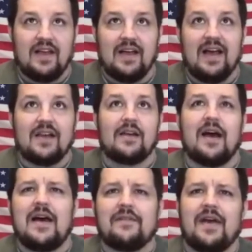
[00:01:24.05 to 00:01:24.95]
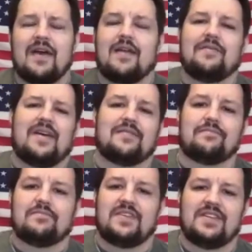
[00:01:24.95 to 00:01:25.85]
I don't know. I've
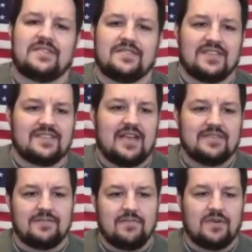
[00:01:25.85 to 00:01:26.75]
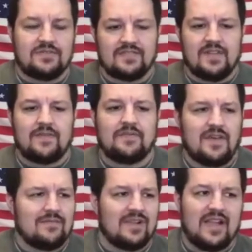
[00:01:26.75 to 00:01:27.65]
had decent success in most of the stuff I've
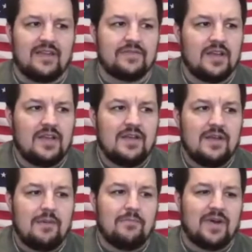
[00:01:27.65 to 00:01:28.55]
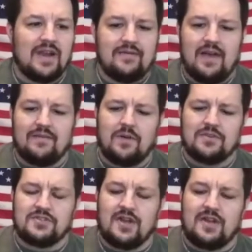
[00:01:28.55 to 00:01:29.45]
done in my life, but I've
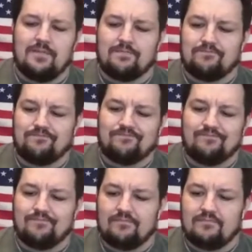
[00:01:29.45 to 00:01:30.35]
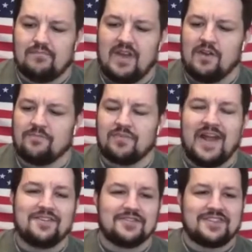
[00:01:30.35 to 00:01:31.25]
always tried to, I don't know if
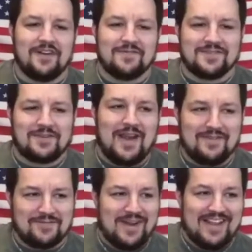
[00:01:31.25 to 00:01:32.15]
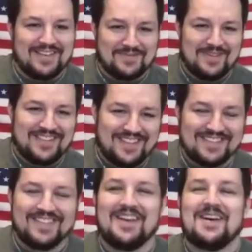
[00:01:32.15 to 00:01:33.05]
pride yourself is the right phrase with
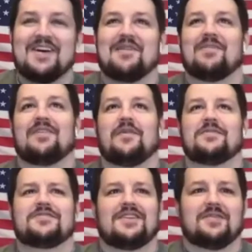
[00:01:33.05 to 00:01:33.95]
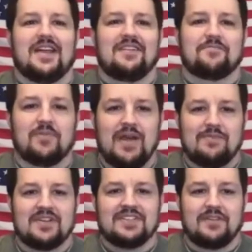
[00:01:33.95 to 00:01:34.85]
this, but I've always tried to kind of pride
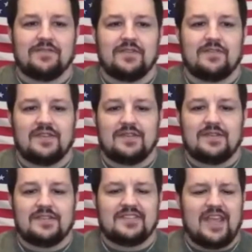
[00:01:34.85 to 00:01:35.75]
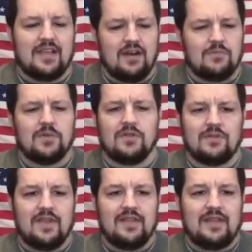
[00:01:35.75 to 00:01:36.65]
myself in staying humble
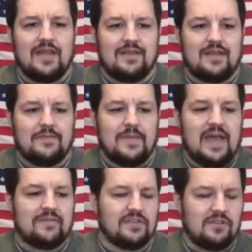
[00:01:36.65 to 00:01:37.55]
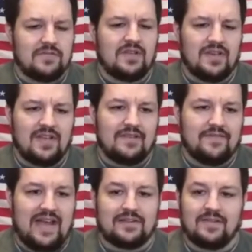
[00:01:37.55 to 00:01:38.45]
and having humility in the
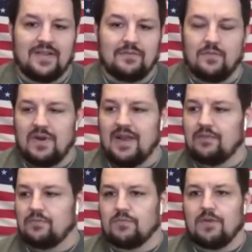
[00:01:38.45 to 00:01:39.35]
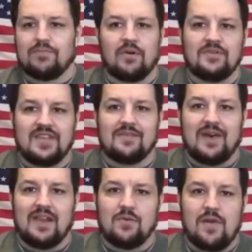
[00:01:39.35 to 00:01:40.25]
fact that, like, when I approach
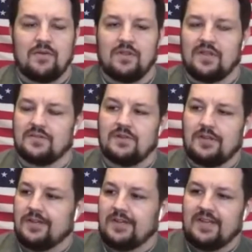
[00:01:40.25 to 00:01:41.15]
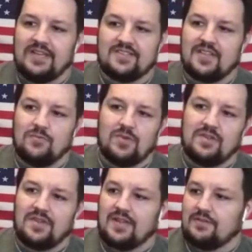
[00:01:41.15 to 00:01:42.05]
anybody, whether it's someone
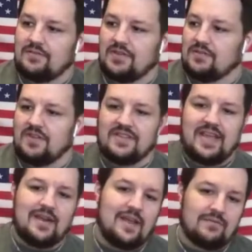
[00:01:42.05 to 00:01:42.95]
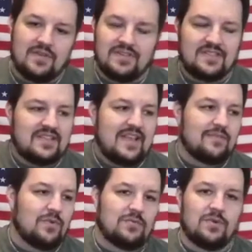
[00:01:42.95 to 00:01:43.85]
like, the Dan Henrys, the Dave
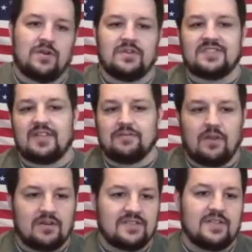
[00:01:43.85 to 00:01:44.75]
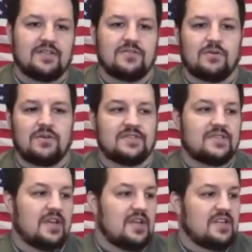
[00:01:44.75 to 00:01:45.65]
Woodward, Steve Larsons, or it's
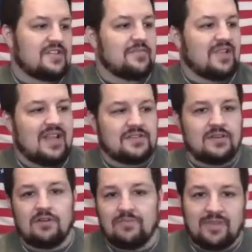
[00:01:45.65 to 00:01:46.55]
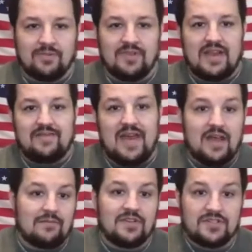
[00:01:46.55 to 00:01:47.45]
some of the lesser known people that I've had
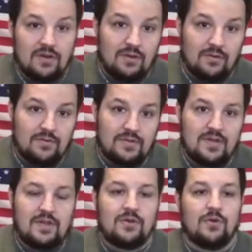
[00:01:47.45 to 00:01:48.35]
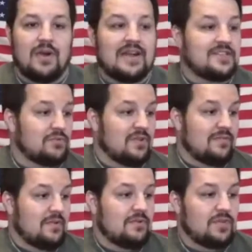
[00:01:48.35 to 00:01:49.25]
on my show who are actually really,
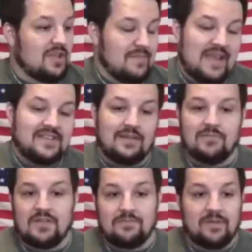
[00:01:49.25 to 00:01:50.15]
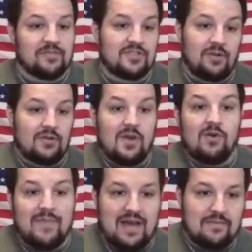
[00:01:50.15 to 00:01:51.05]
really amazing, but people just don't know
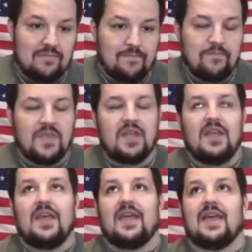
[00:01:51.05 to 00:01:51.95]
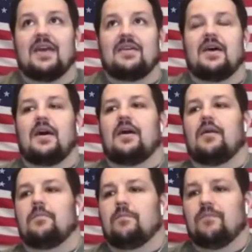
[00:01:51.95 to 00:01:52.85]
about them. And
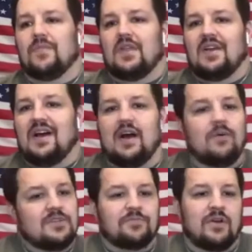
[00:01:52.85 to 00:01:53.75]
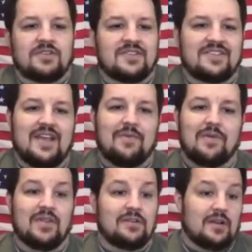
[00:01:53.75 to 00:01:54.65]
I always approach it the same way. I'm
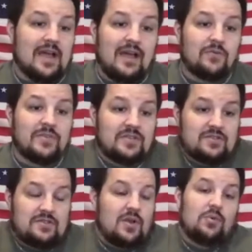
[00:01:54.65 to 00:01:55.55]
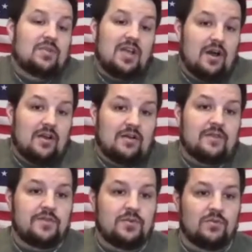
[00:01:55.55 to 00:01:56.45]
like, look, I would be totally honored
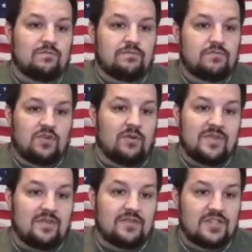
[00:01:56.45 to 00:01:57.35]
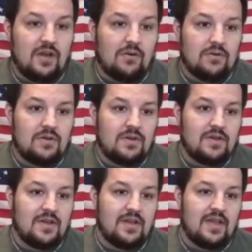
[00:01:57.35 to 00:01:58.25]
if you would join me on the show.
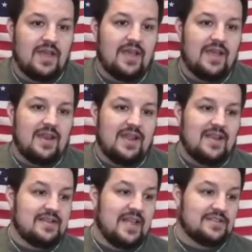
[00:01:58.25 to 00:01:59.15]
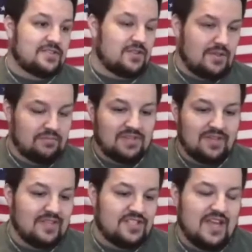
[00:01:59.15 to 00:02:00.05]
And it's
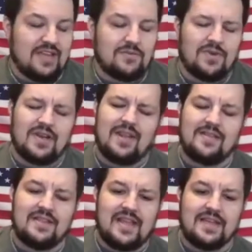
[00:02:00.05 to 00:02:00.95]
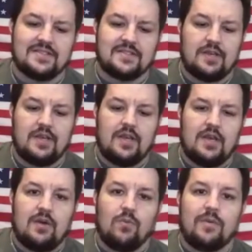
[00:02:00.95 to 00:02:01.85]
completely genuine. And I think that's
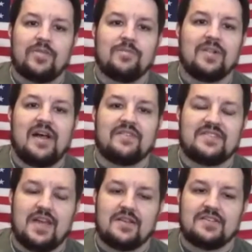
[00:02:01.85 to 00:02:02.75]
what people have a tendency